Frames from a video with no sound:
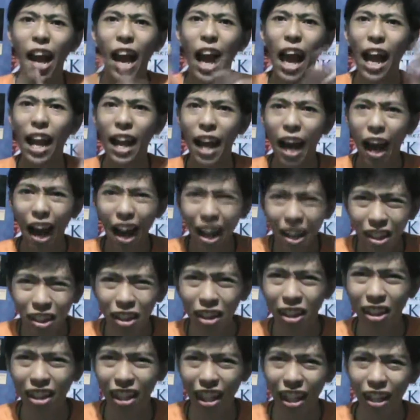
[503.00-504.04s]
And I
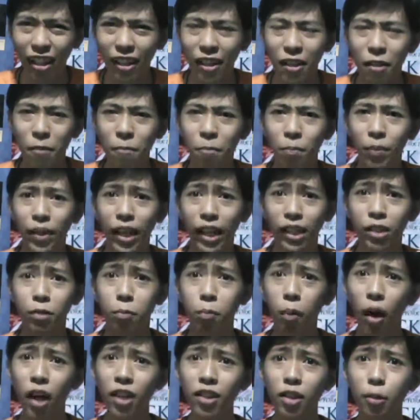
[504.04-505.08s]
think that's
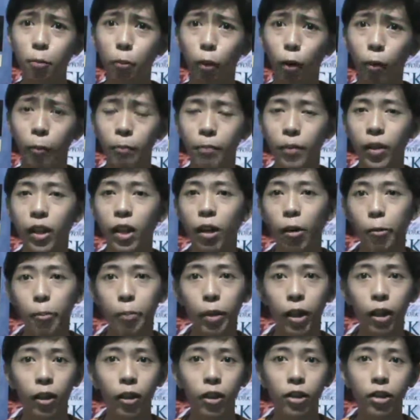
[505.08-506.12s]
possible
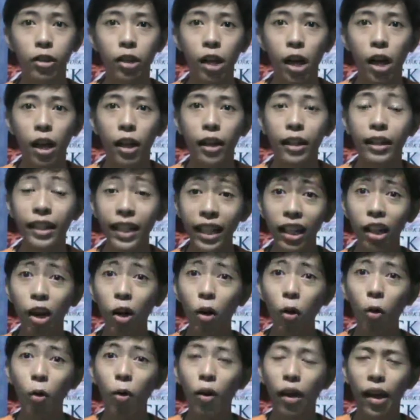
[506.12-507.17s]
because
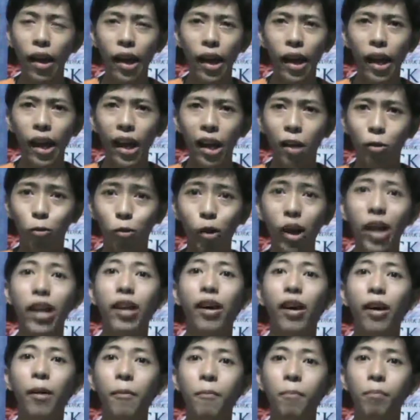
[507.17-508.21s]
Nico and
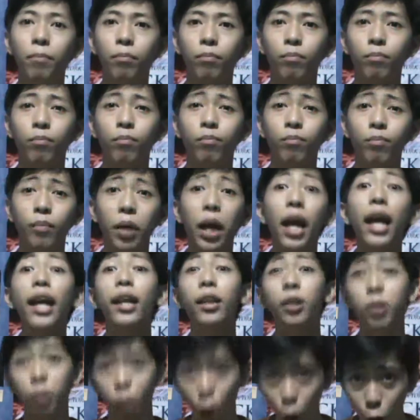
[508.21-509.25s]
Reina
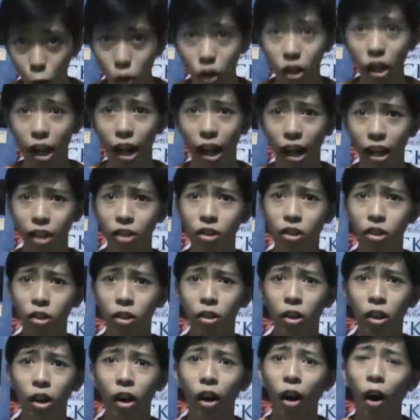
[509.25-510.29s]
and Coach Hedge
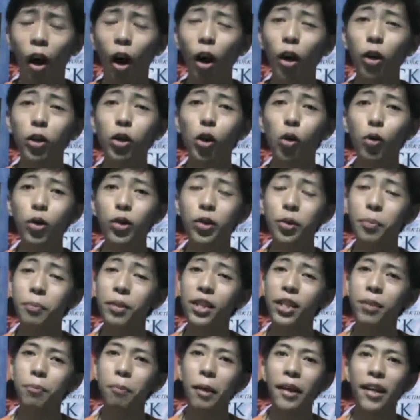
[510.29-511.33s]
are going to be
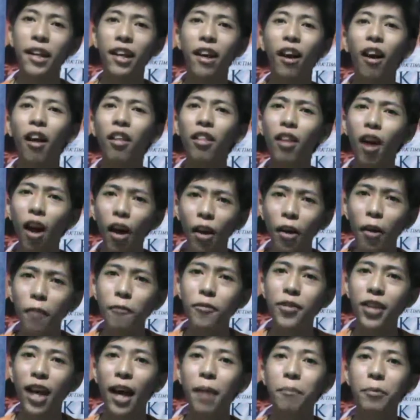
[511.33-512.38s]
spending a lot
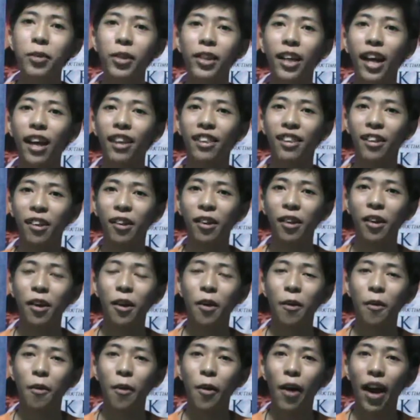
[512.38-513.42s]
of time together
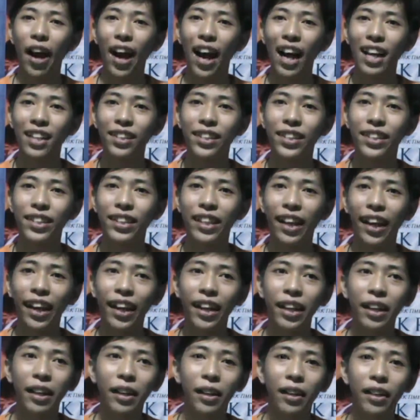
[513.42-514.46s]
as
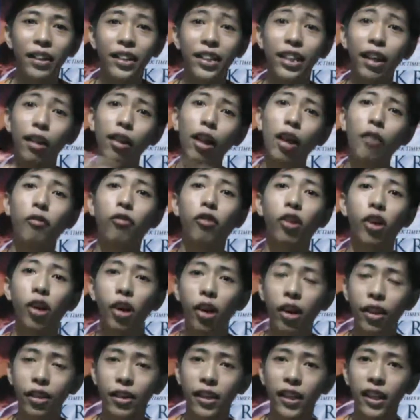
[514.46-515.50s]
they
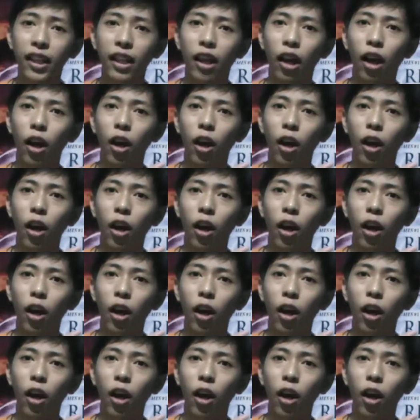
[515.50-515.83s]
deliver the